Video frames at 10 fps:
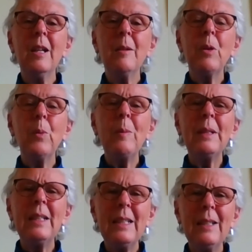but we
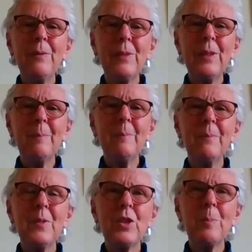believe them
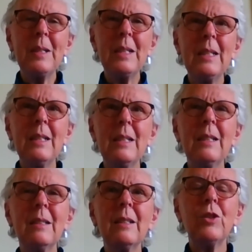to be
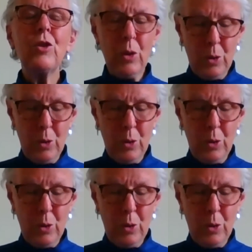true.